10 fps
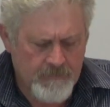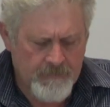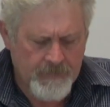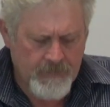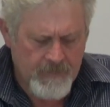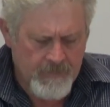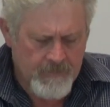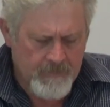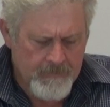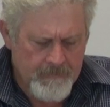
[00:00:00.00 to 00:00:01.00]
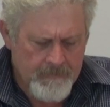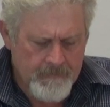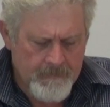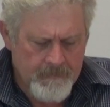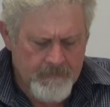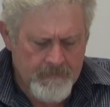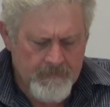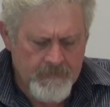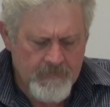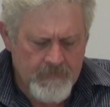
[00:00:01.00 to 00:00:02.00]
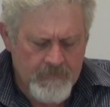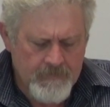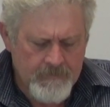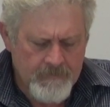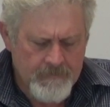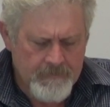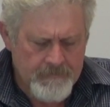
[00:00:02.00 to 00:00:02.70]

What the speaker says: (no one is talking)